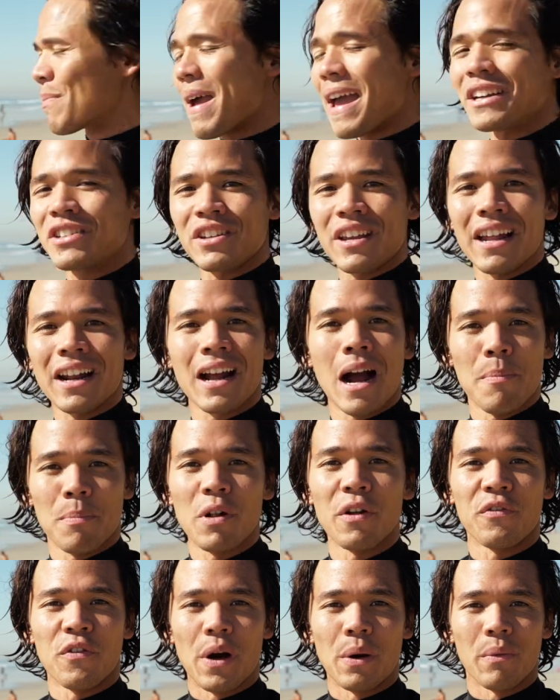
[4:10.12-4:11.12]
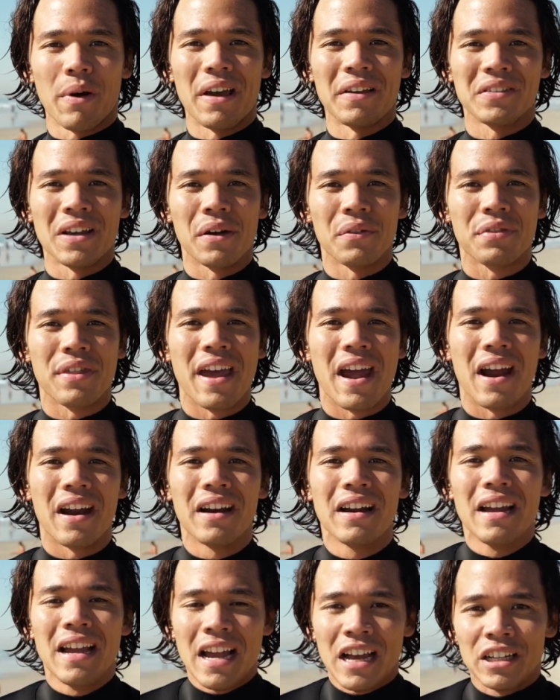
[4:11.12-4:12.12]
To get a couple of fun waves out there.
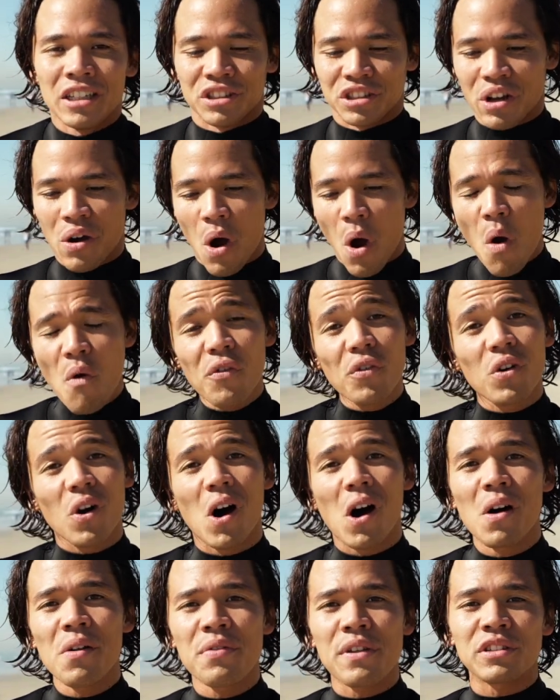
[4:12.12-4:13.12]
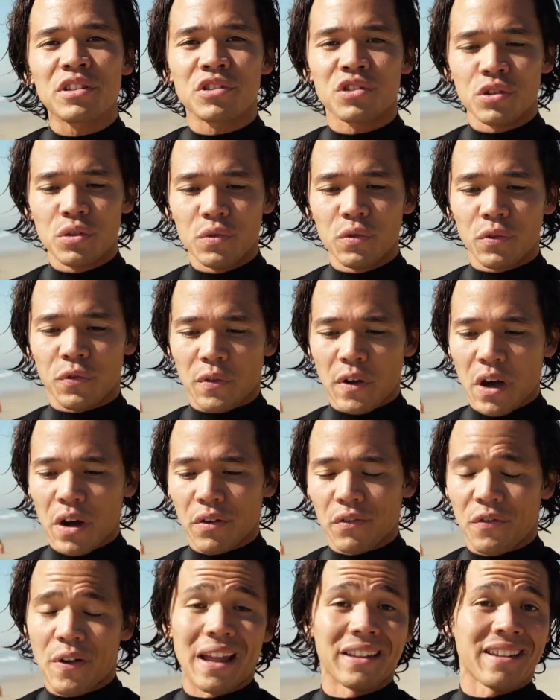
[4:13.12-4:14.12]
So overall, the suit felt
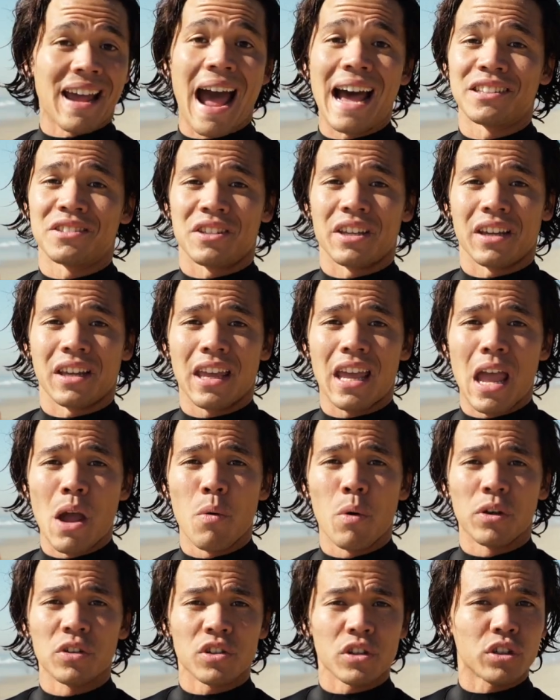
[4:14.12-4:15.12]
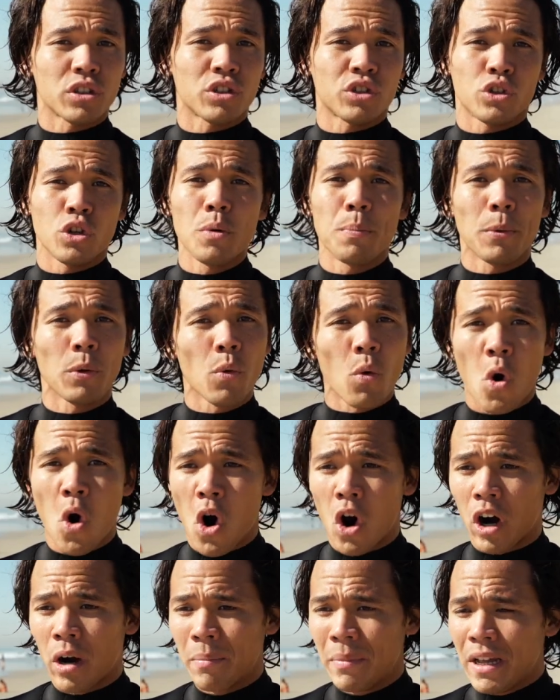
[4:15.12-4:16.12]
fantastic. It was super
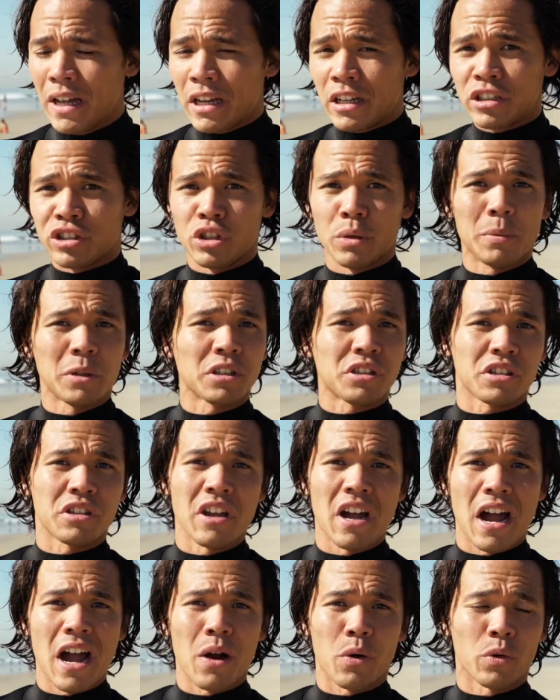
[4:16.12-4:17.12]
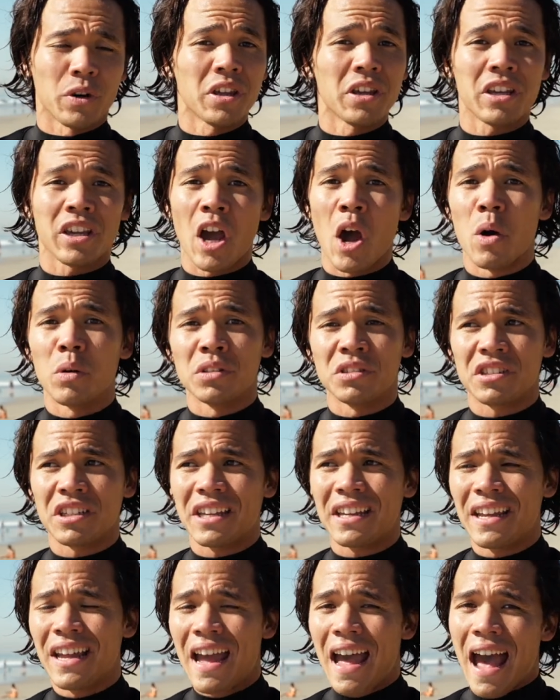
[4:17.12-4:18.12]
warm, super snug, really
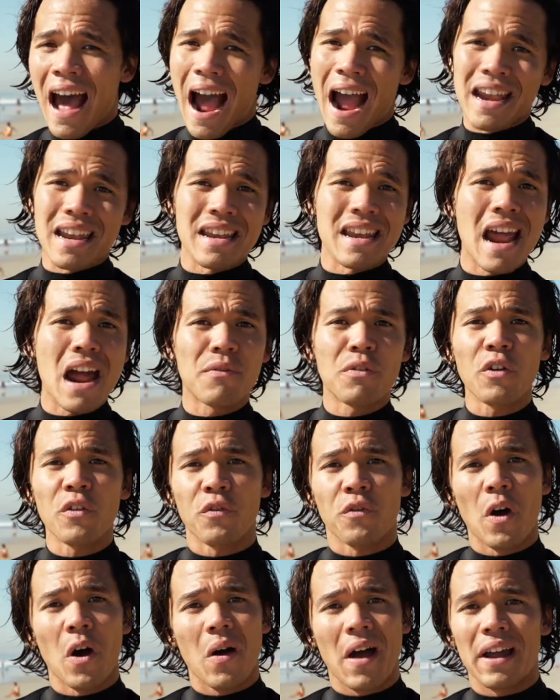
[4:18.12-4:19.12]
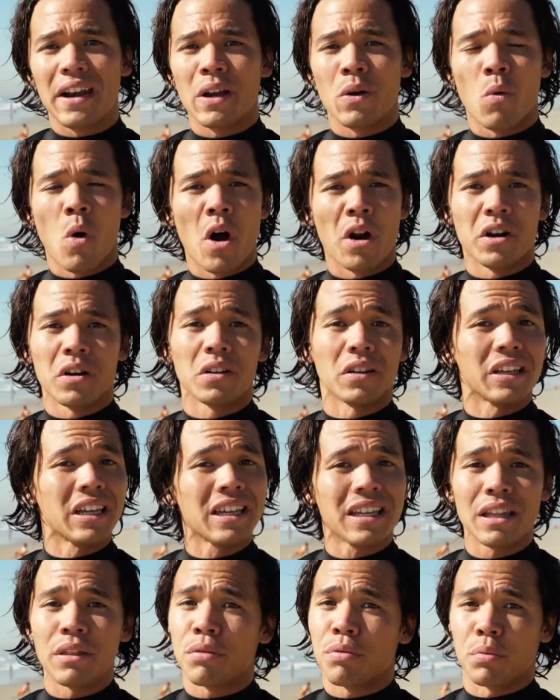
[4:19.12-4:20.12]
cozy. I never felt any water
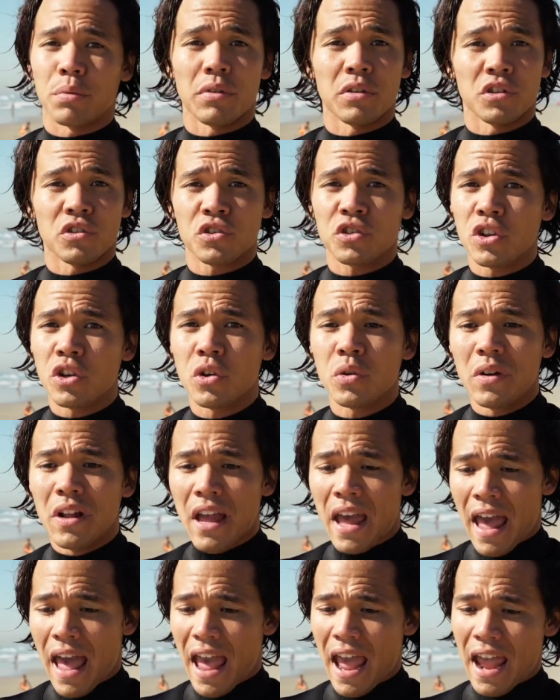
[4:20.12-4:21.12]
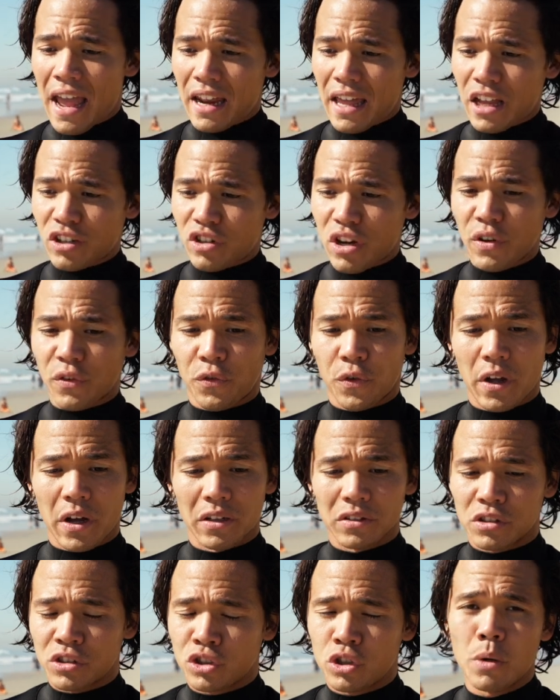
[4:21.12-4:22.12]
leaking through the suit, and it just
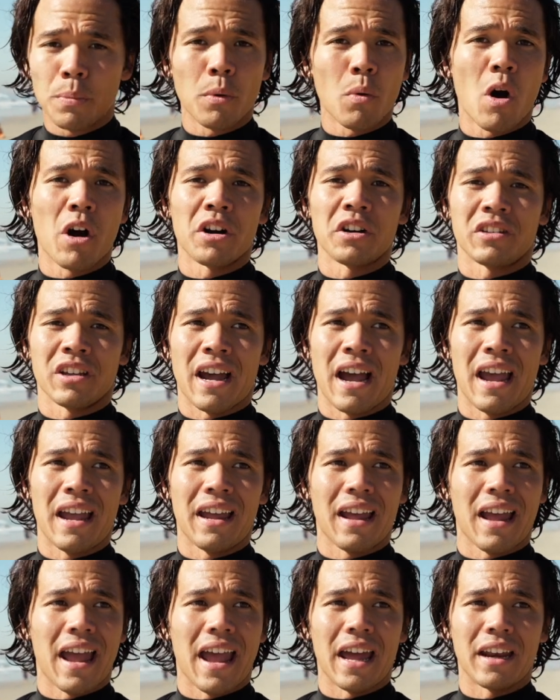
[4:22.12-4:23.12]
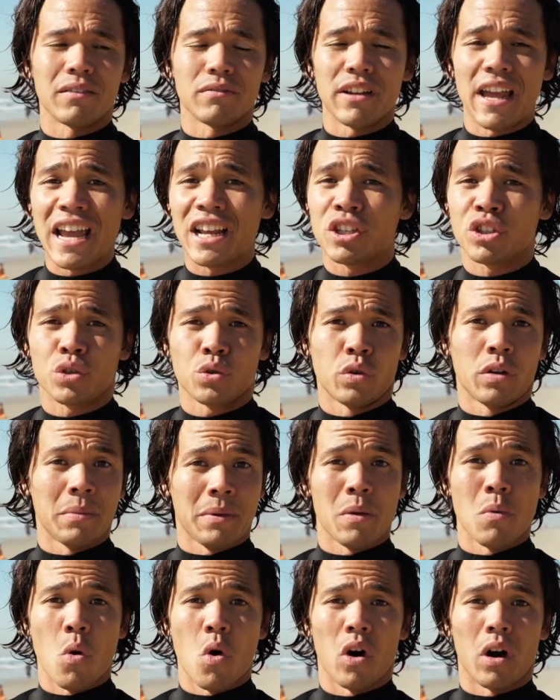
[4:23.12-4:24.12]
felt super watertight and
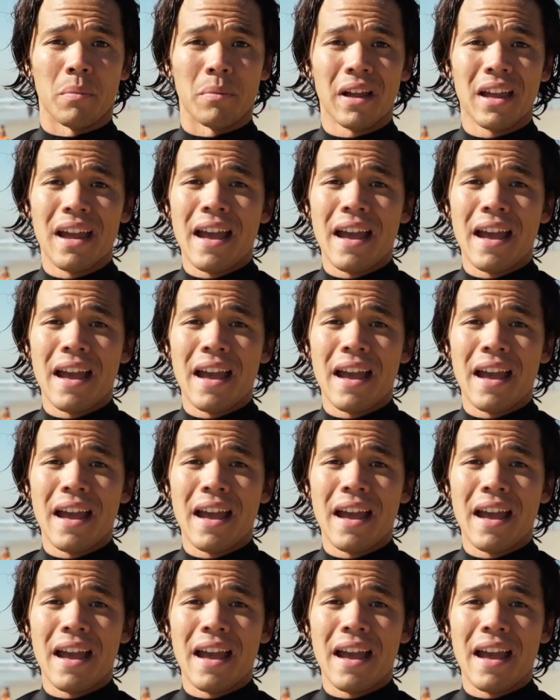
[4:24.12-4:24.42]
extremely warm.